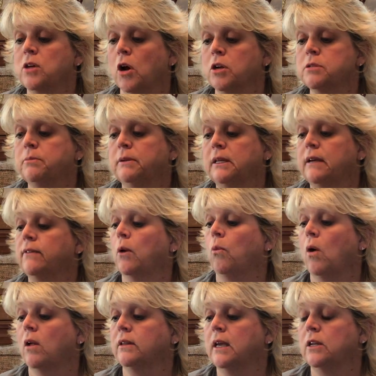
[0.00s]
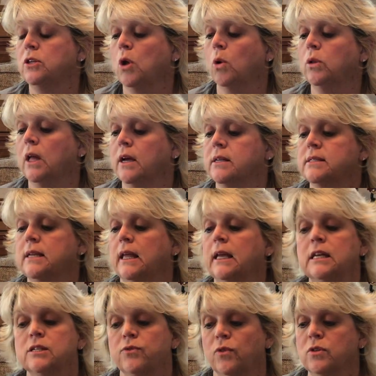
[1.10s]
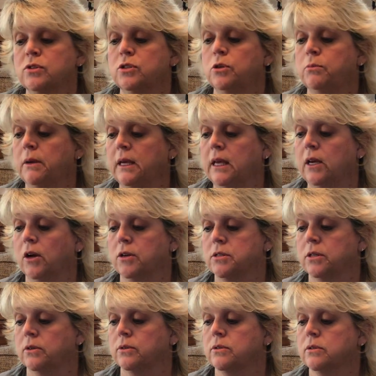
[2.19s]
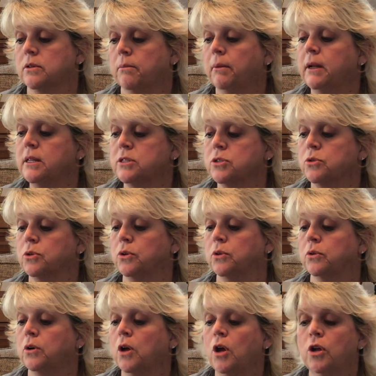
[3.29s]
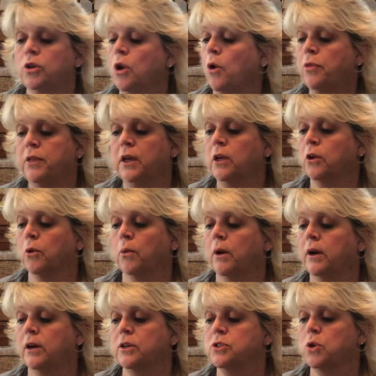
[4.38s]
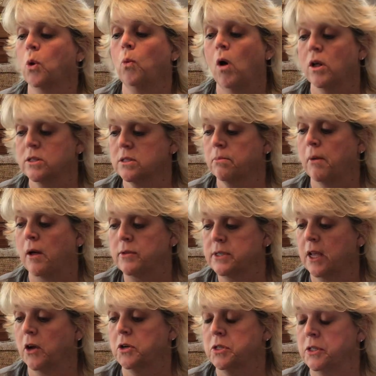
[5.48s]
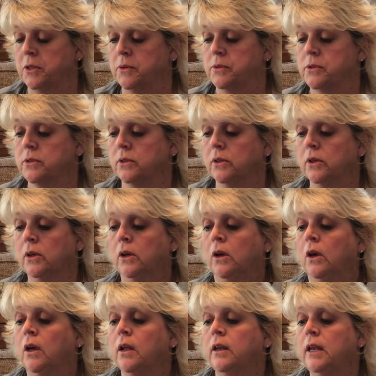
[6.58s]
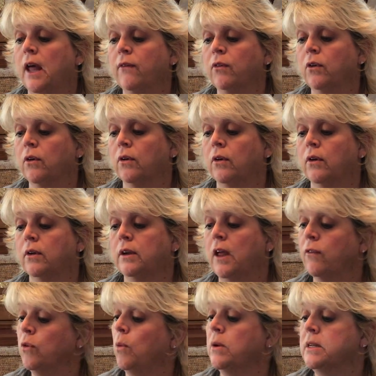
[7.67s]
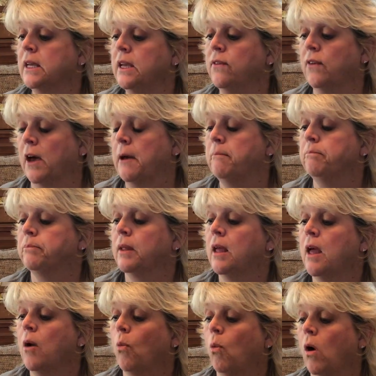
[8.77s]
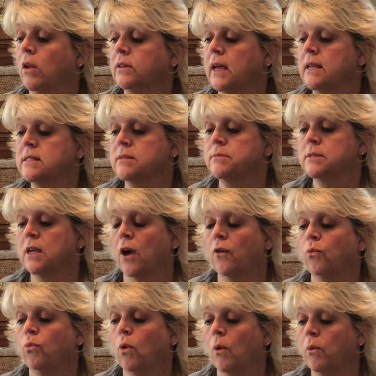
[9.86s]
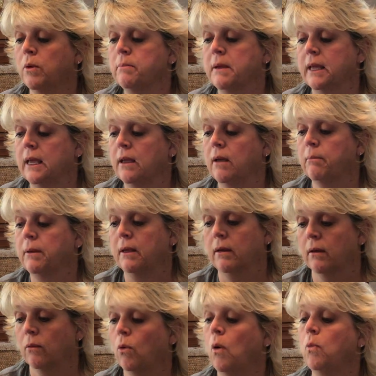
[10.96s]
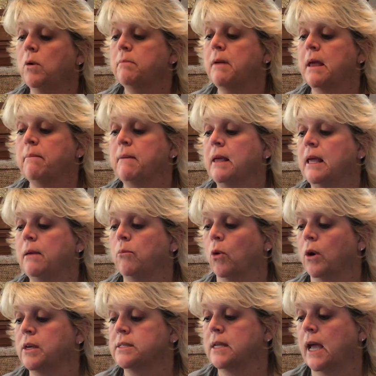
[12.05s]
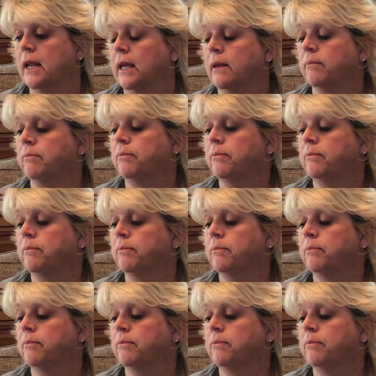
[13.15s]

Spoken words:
hard to believe that Walt had no luck selling his first two Mickey cartoons. But it's true. No theater wanted to show Walt's Mouse cartoons. Never one to give up, Walt asked himself what would make Mickey more exciting.